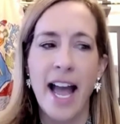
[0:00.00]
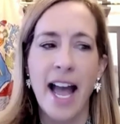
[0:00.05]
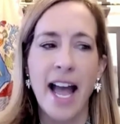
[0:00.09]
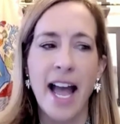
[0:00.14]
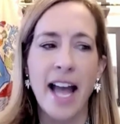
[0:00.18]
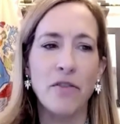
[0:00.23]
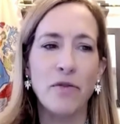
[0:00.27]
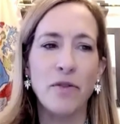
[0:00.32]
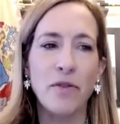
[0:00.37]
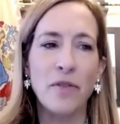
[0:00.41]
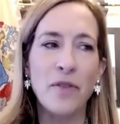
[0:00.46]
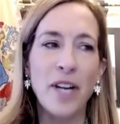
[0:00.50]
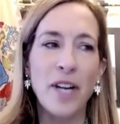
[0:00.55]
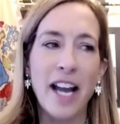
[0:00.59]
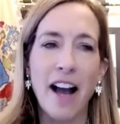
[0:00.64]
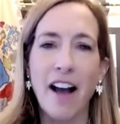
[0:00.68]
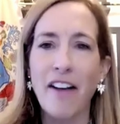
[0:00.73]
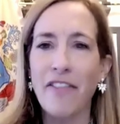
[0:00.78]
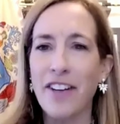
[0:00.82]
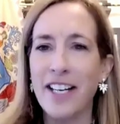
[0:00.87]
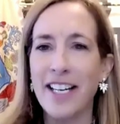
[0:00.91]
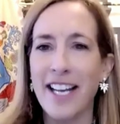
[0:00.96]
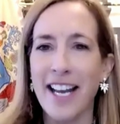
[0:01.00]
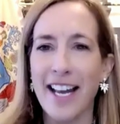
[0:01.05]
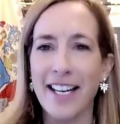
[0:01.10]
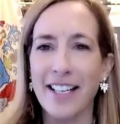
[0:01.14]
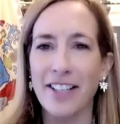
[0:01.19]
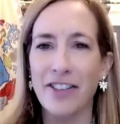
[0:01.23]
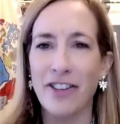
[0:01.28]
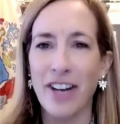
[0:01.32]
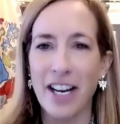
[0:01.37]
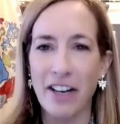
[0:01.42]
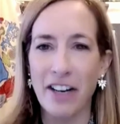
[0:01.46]
And we often
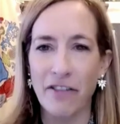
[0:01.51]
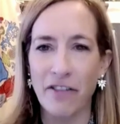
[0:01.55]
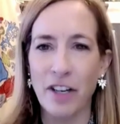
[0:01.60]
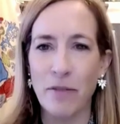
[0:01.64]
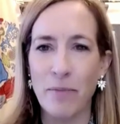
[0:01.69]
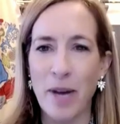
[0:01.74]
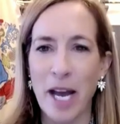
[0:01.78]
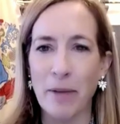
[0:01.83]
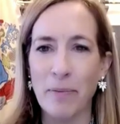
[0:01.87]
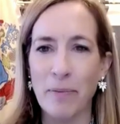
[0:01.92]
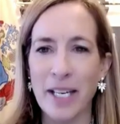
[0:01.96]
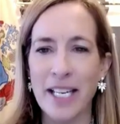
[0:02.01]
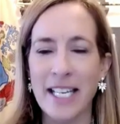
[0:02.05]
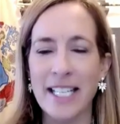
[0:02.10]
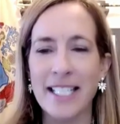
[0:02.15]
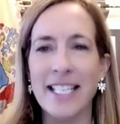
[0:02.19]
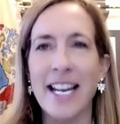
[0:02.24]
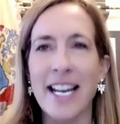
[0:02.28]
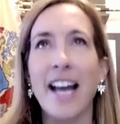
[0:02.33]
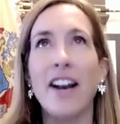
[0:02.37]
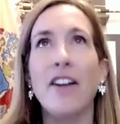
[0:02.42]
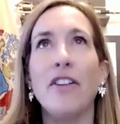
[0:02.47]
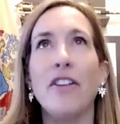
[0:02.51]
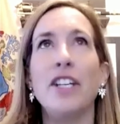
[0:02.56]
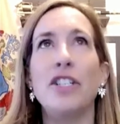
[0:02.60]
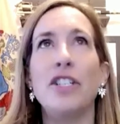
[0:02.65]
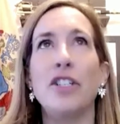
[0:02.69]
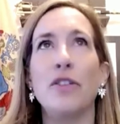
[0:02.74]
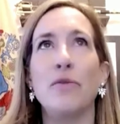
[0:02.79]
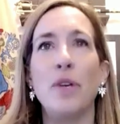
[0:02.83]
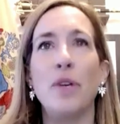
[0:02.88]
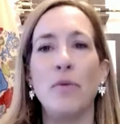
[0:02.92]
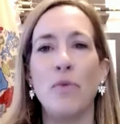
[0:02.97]
get great feedback, because not only
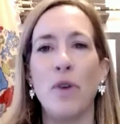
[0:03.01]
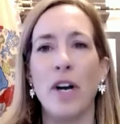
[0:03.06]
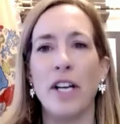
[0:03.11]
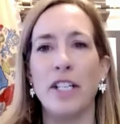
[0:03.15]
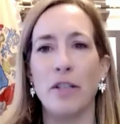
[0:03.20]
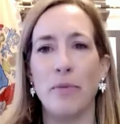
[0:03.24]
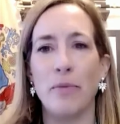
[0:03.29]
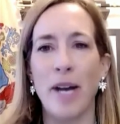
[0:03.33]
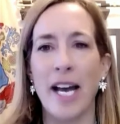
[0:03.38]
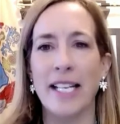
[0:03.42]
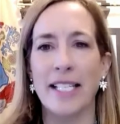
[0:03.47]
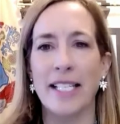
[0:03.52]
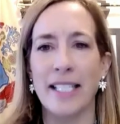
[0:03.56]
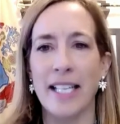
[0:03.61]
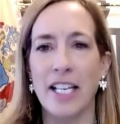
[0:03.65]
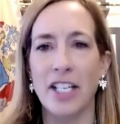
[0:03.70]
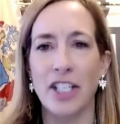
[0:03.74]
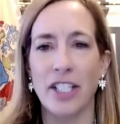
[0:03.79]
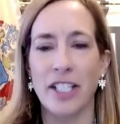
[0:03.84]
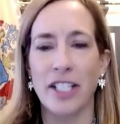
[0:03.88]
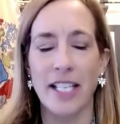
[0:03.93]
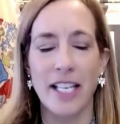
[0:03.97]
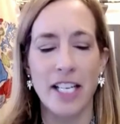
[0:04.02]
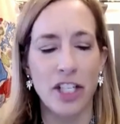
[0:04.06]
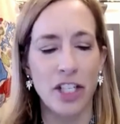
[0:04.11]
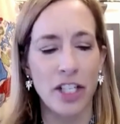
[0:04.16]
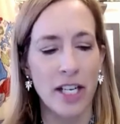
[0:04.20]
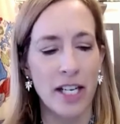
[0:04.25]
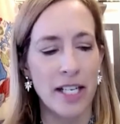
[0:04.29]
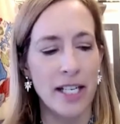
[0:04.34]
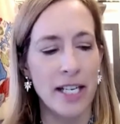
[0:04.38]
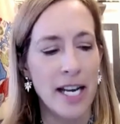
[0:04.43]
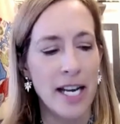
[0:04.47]
do we want to pass
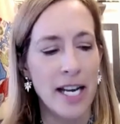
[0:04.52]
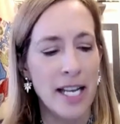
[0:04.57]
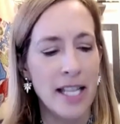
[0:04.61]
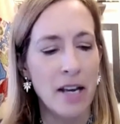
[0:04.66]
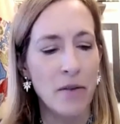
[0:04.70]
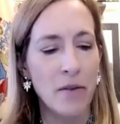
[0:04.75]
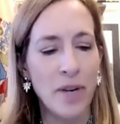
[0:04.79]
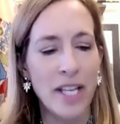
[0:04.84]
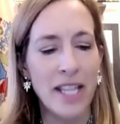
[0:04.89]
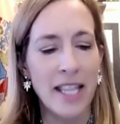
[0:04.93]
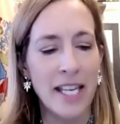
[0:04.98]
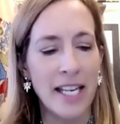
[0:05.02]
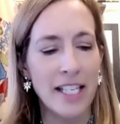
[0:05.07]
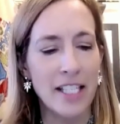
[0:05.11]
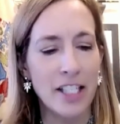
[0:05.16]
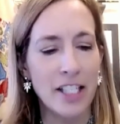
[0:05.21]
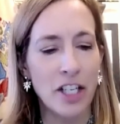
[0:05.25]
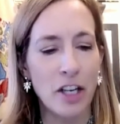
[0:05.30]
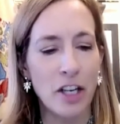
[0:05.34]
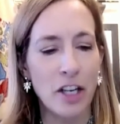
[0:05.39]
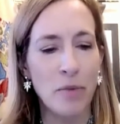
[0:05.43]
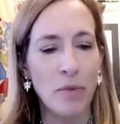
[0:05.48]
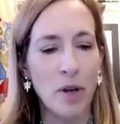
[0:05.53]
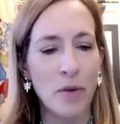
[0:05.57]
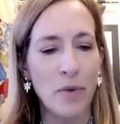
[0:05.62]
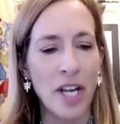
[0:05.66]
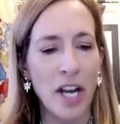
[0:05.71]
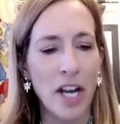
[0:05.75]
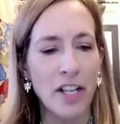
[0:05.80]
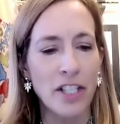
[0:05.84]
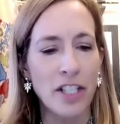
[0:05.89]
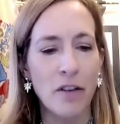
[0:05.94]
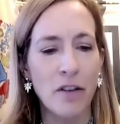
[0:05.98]
legislation that we think is good, but
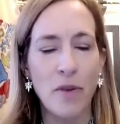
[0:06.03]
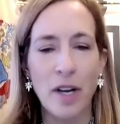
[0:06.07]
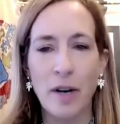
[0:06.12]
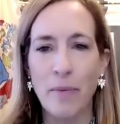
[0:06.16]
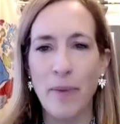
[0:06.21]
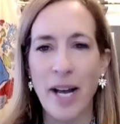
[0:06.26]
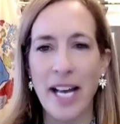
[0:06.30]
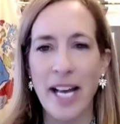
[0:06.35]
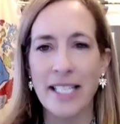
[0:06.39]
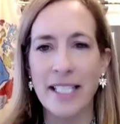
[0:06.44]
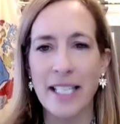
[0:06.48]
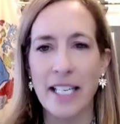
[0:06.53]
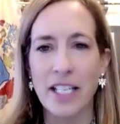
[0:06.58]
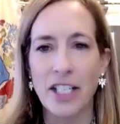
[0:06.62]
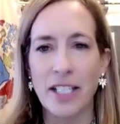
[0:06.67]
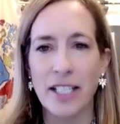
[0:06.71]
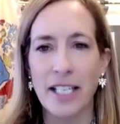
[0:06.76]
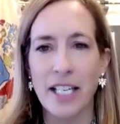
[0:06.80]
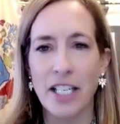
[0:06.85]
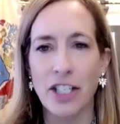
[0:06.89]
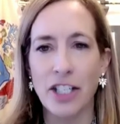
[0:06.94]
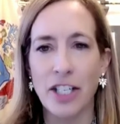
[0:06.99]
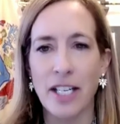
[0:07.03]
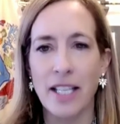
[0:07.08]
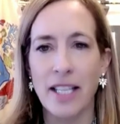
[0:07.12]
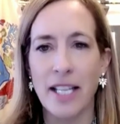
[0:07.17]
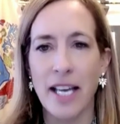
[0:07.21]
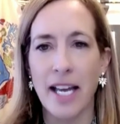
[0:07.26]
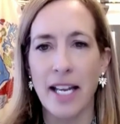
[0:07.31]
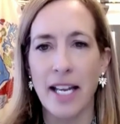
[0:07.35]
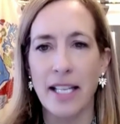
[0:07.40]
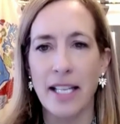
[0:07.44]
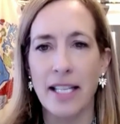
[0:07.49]
we also want to pass legislation
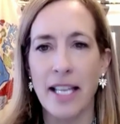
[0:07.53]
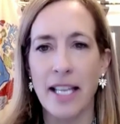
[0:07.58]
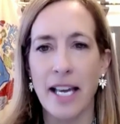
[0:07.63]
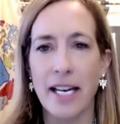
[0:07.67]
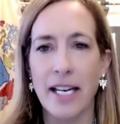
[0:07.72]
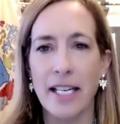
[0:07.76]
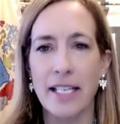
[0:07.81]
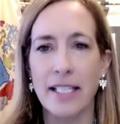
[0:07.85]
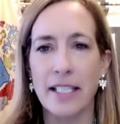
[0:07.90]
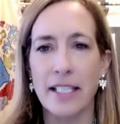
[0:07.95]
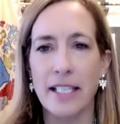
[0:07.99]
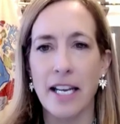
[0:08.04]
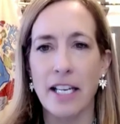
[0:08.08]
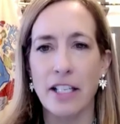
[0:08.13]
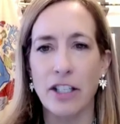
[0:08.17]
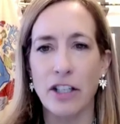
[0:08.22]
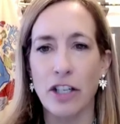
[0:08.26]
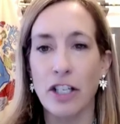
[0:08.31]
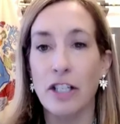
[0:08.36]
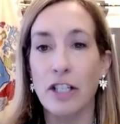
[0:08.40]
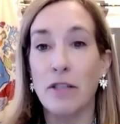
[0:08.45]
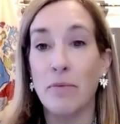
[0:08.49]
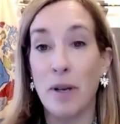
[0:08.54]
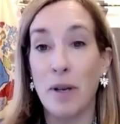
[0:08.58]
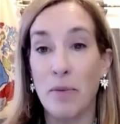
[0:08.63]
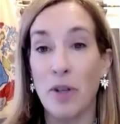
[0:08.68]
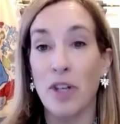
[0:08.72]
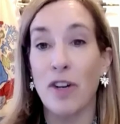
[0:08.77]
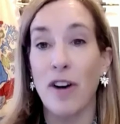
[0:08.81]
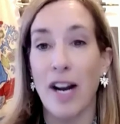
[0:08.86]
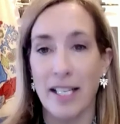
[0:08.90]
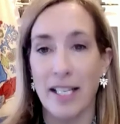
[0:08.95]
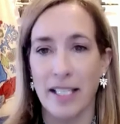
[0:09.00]
that is good to people
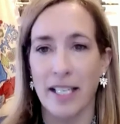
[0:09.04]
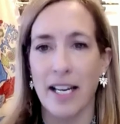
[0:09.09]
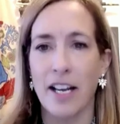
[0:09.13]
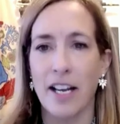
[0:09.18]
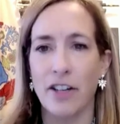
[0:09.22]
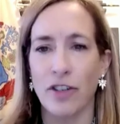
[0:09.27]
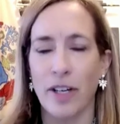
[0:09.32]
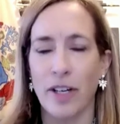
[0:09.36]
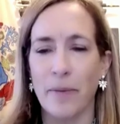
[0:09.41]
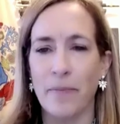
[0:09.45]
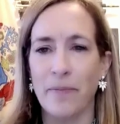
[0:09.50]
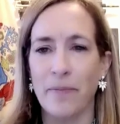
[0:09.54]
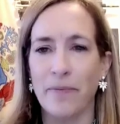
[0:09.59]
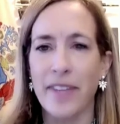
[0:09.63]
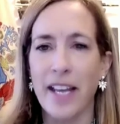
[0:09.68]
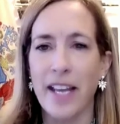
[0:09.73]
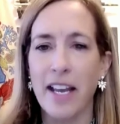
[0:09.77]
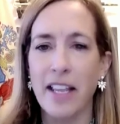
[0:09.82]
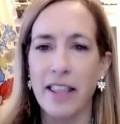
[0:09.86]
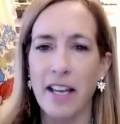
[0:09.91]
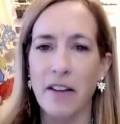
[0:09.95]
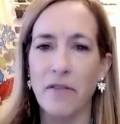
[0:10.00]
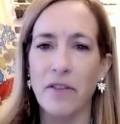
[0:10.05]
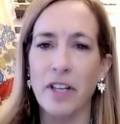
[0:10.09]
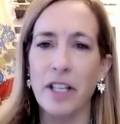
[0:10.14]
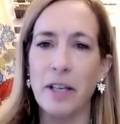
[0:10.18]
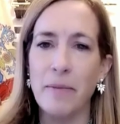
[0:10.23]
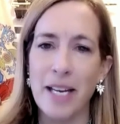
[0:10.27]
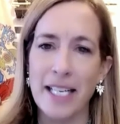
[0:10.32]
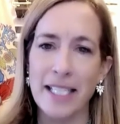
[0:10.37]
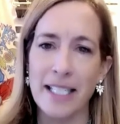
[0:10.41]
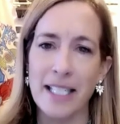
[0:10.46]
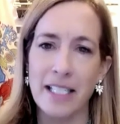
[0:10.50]
across the country, that
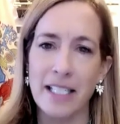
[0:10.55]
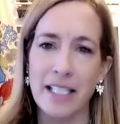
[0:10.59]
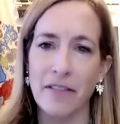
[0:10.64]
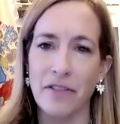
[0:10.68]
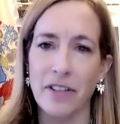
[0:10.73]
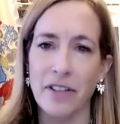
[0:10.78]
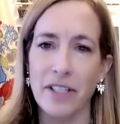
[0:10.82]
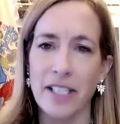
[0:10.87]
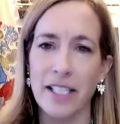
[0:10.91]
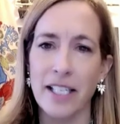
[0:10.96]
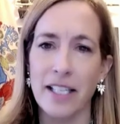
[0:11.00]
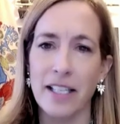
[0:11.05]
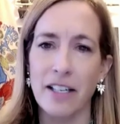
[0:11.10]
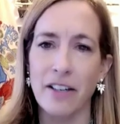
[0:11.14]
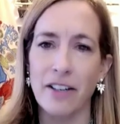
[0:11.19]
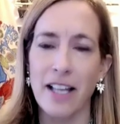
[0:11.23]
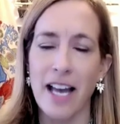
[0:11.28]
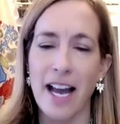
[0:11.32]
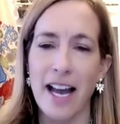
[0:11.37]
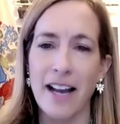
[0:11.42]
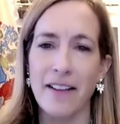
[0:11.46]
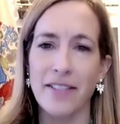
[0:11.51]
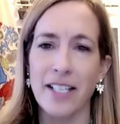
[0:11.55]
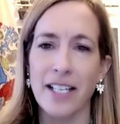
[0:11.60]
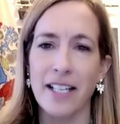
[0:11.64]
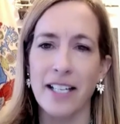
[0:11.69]
really makes a difference in their lives.